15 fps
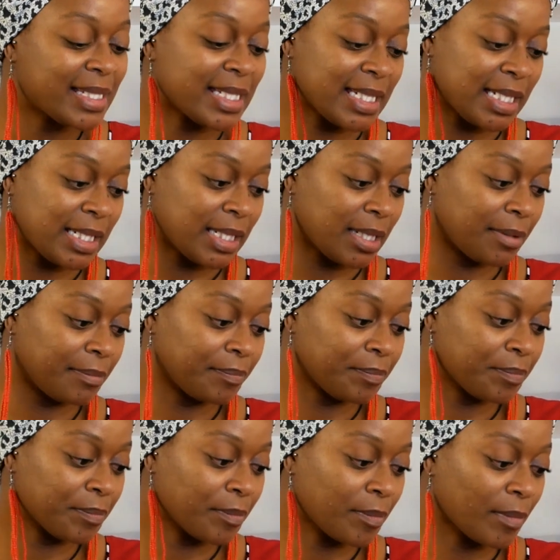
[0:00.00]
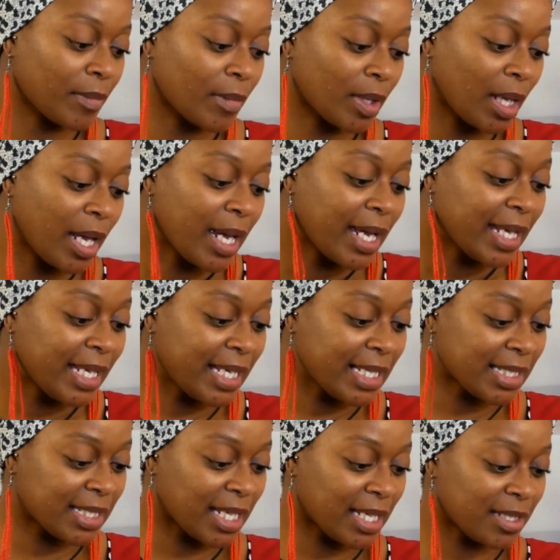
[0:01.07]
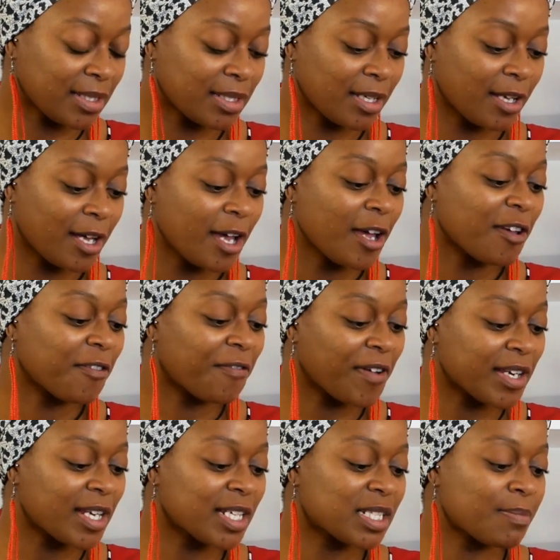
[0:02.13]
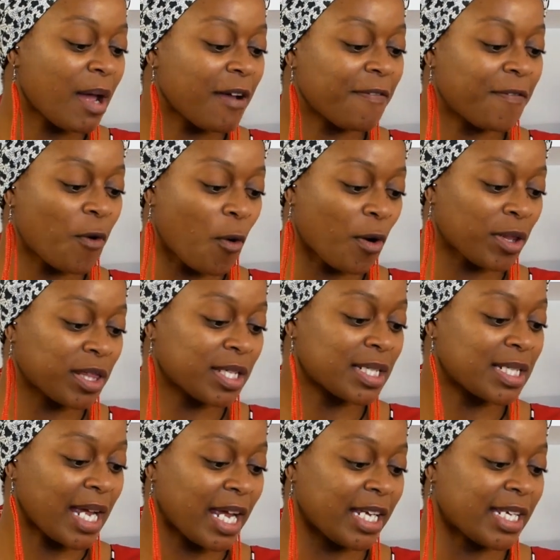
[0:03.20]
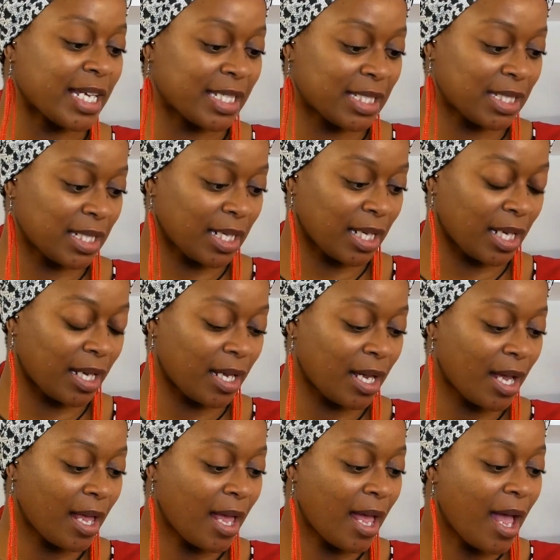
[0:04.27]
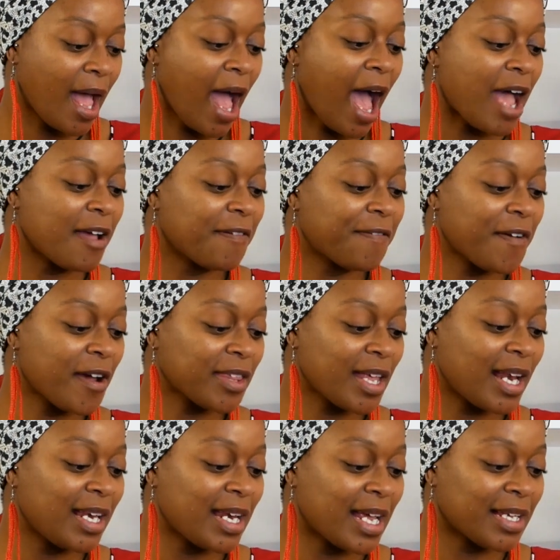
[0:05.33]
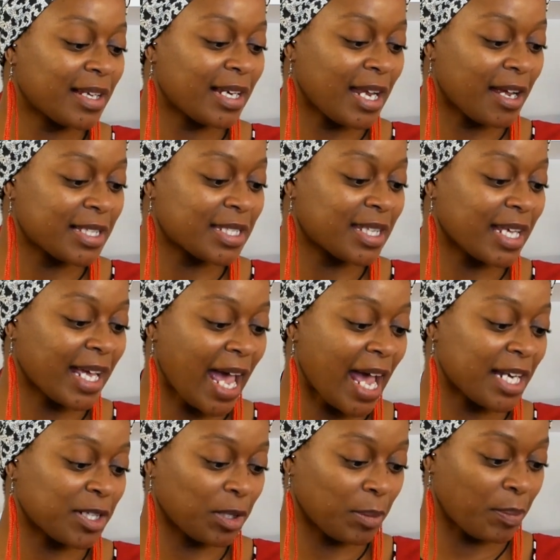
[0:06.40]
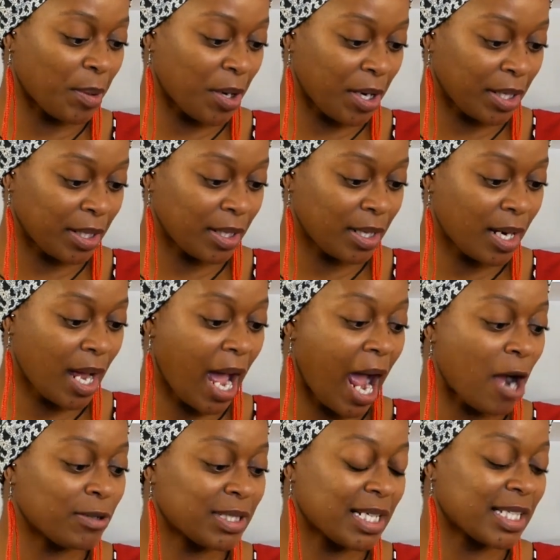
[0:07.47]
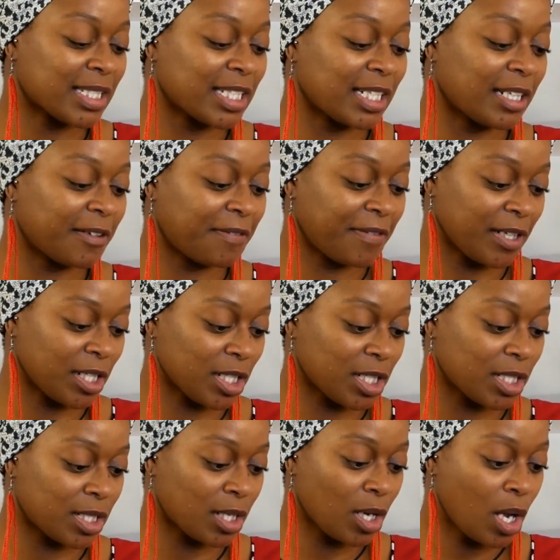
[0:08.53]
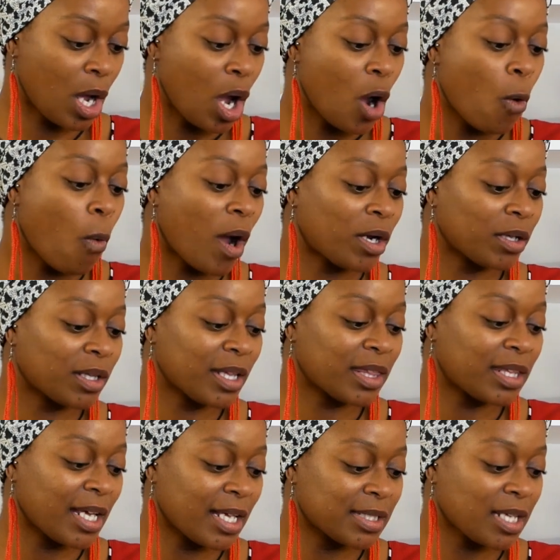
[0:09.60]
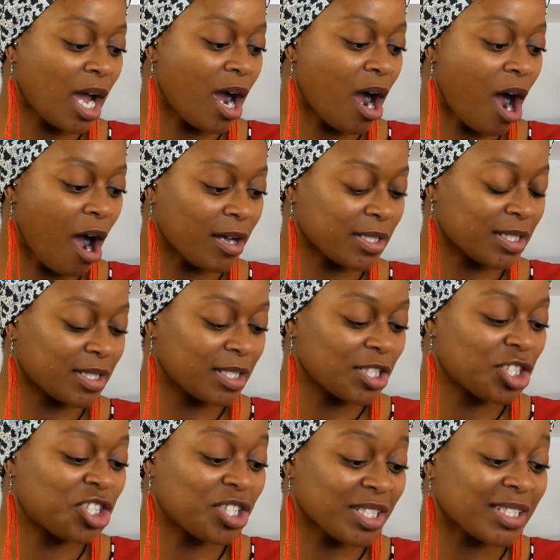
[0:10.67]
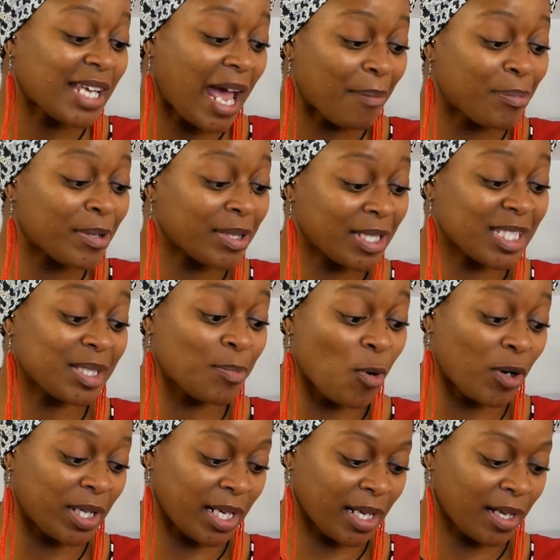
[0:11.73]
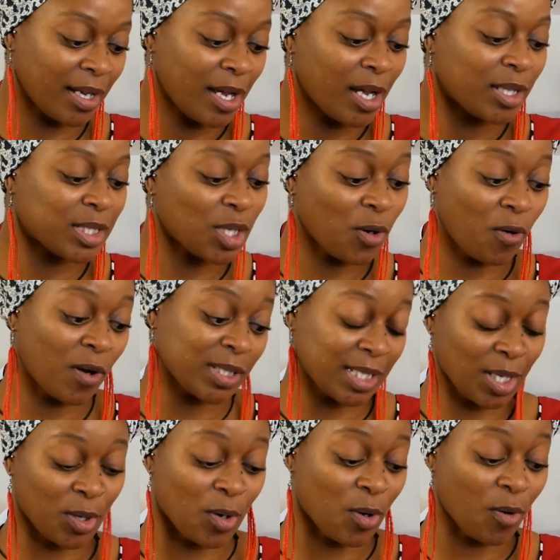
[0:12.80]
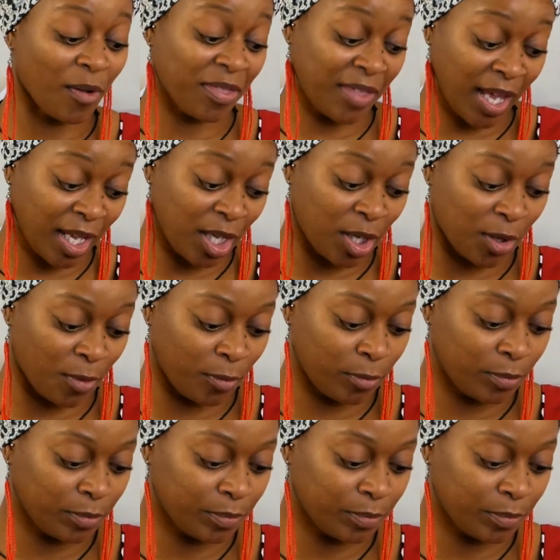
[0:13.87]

Tini. He says, finished my 4th day yesterday. I further let the candle burn out until it finished. One of the things I asked just happened this morning. Tawoza Gogo, thank you.